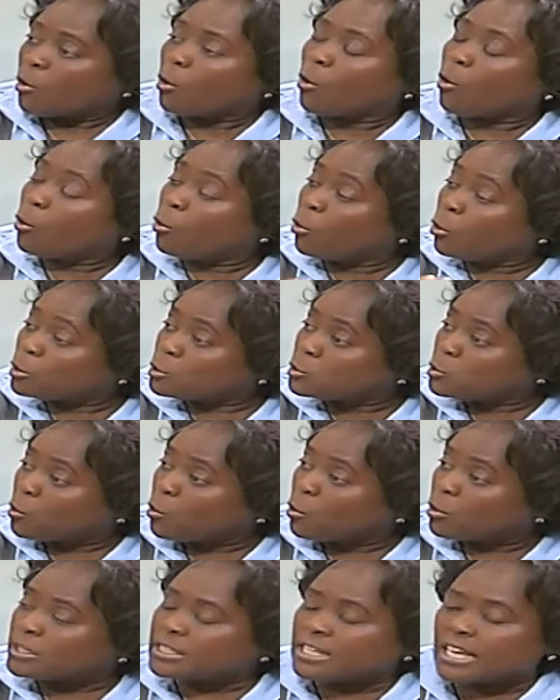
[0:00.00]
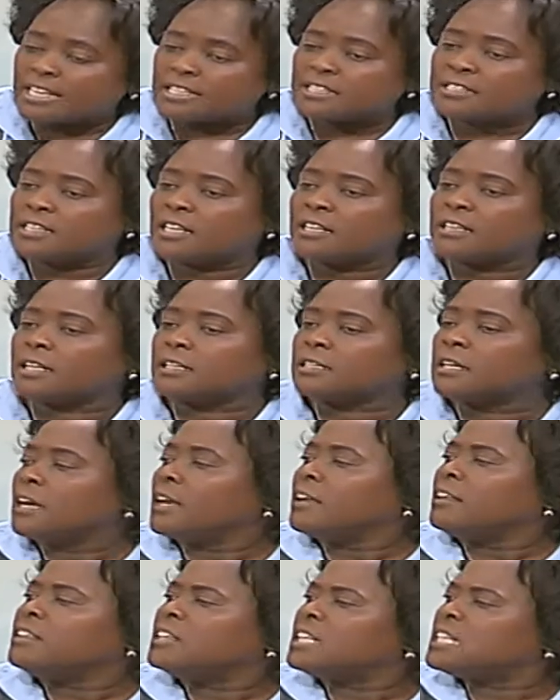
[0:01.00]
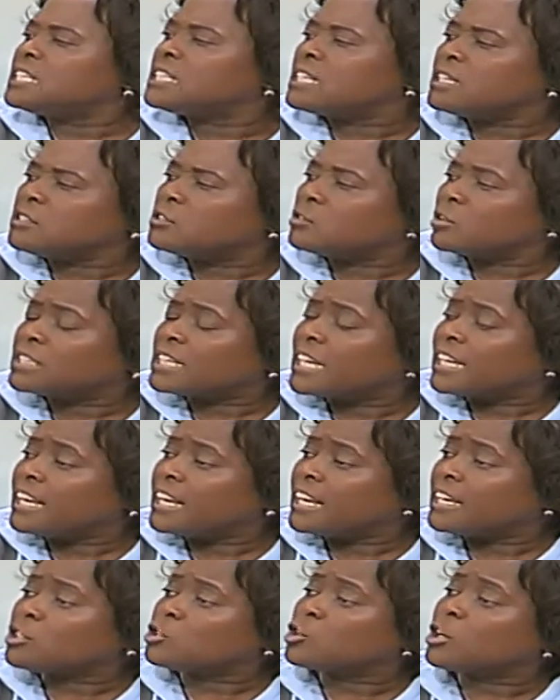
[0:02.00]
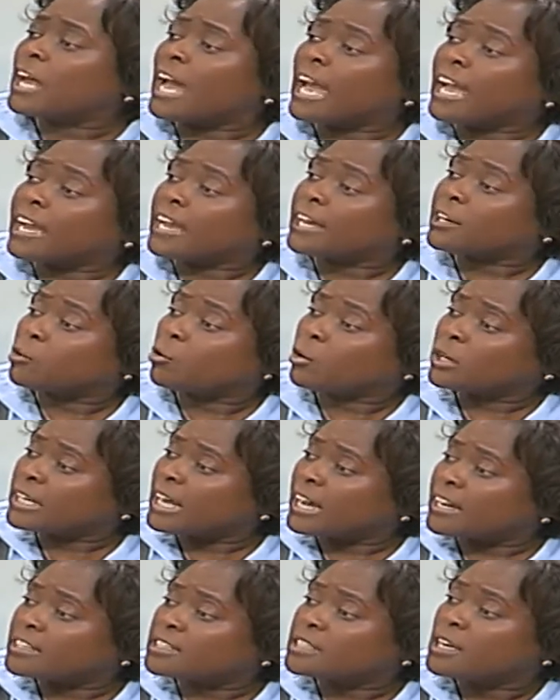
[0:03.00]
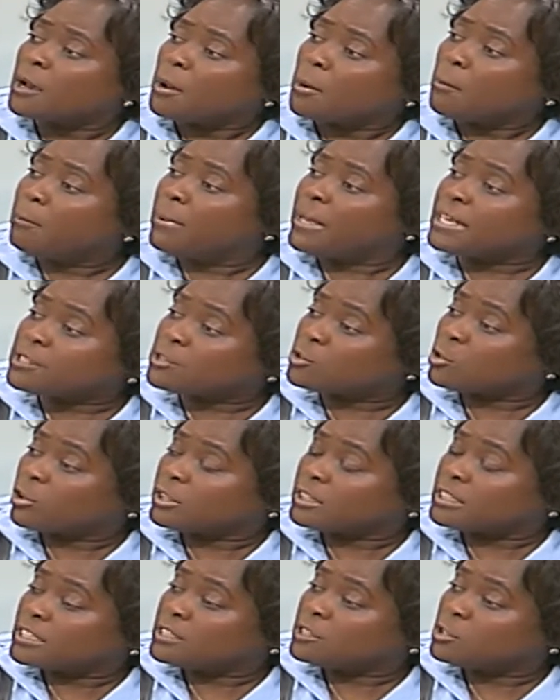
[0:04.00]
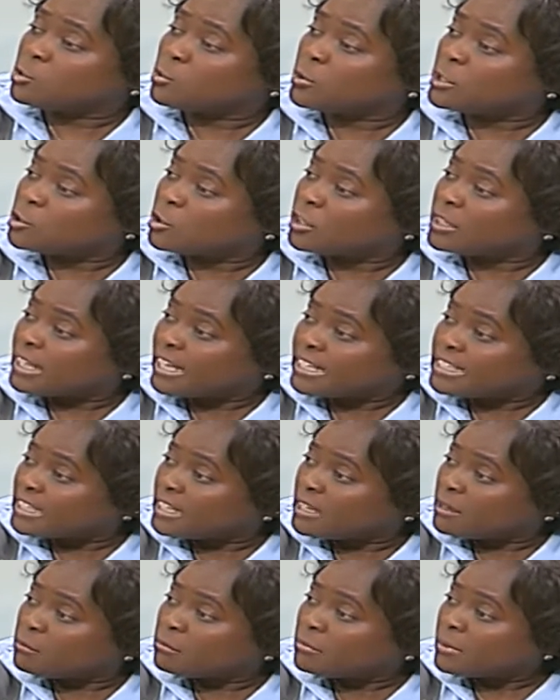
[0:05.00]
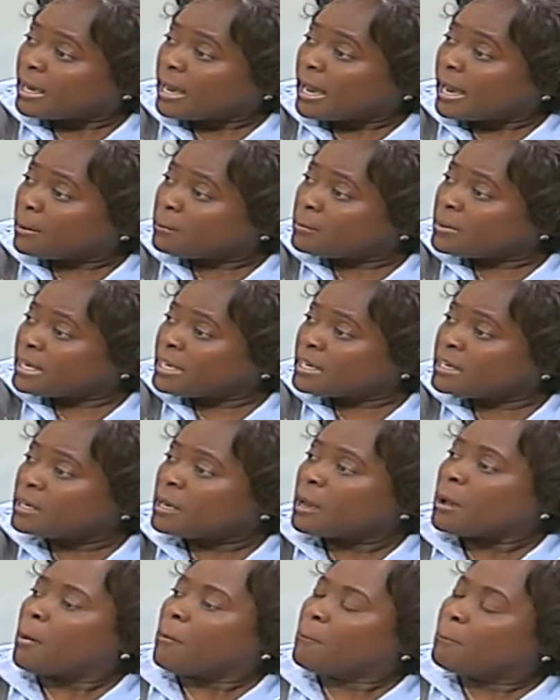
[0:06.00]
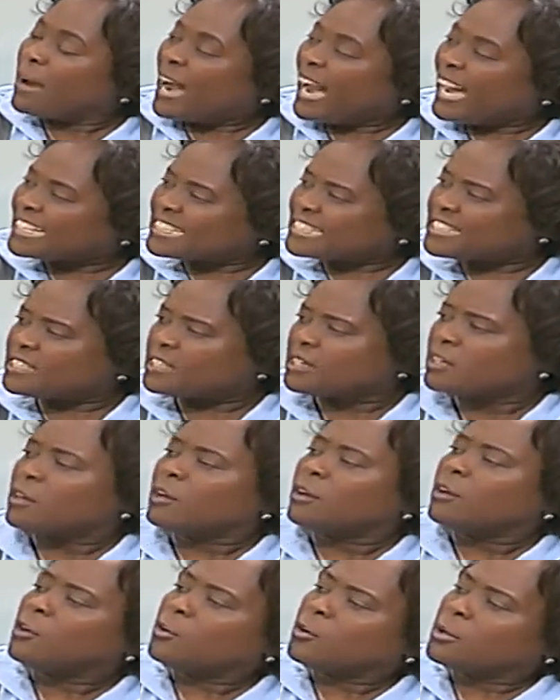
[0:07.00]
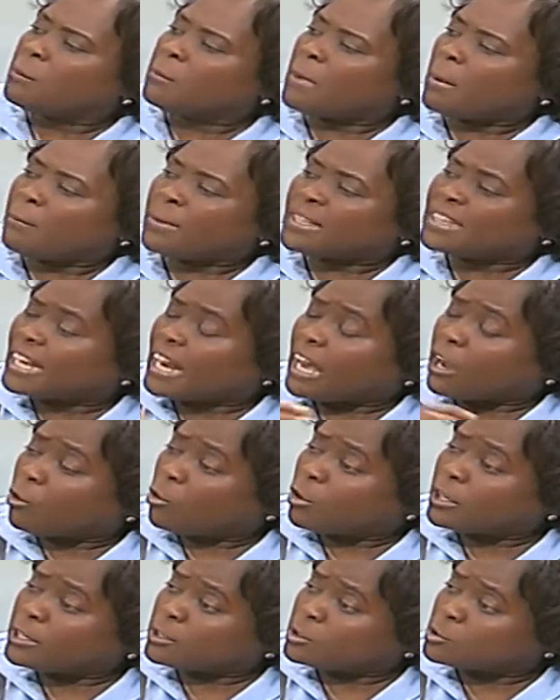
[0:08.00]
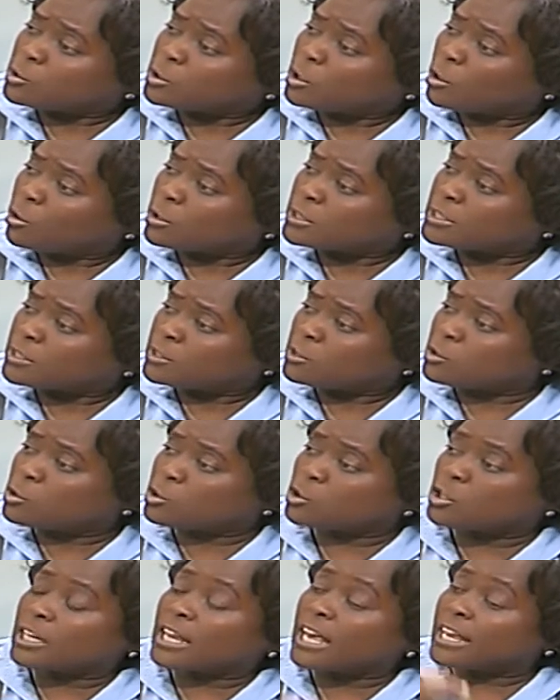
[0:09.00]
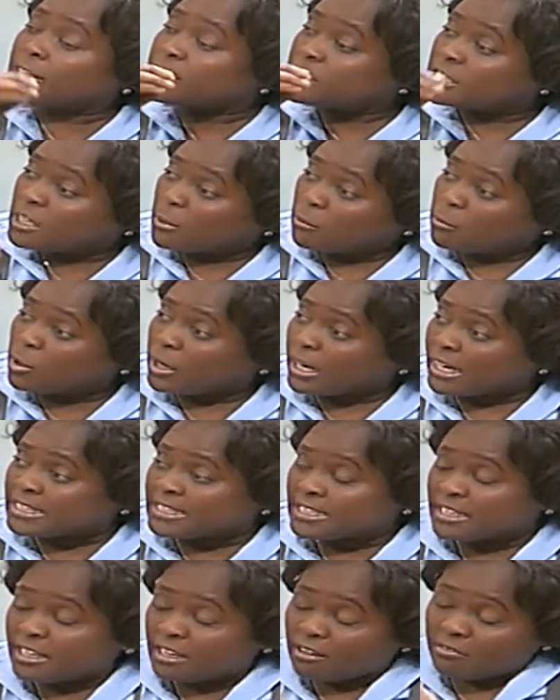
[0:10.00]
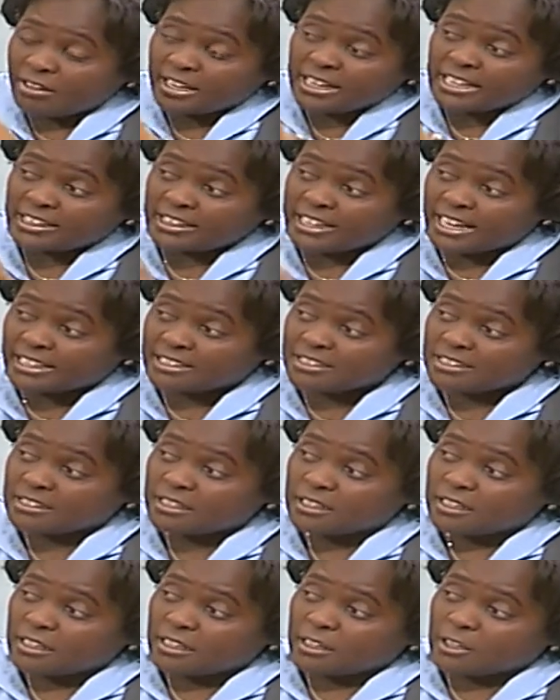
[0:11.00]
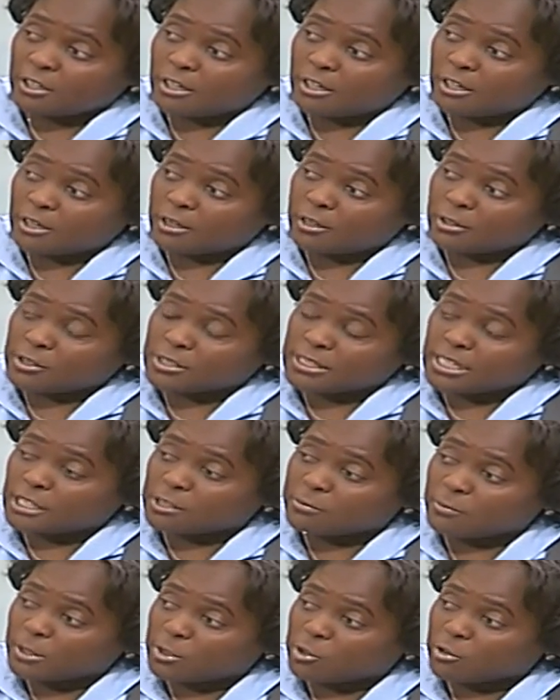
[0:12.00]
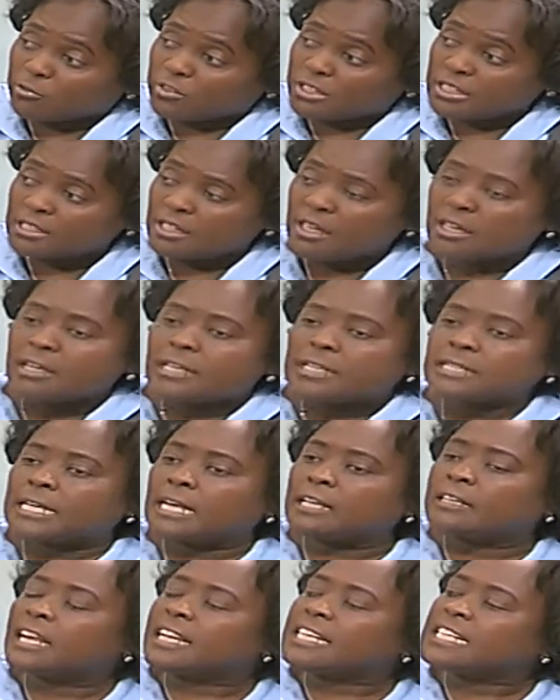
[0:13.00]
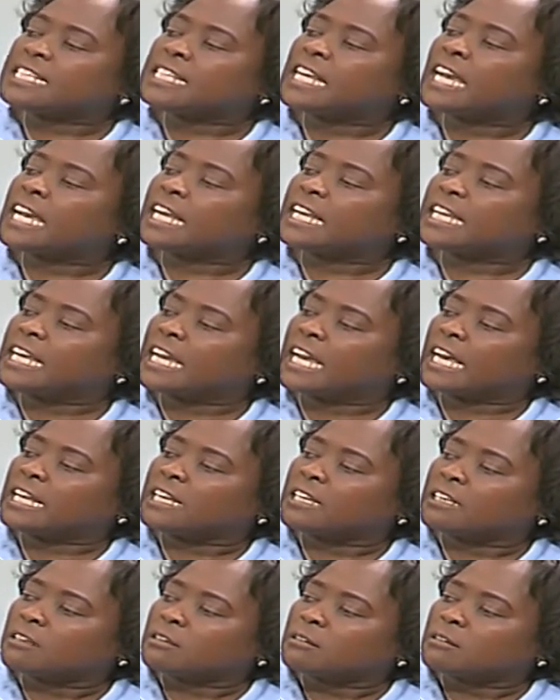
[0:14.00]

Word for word: or go to court and say that this is not an election I can conduct based on the situation that I'm, I'm uh -huh. in. But remember that according to the Constitution, and Chebukati, even in that uh, statement of his, said that technically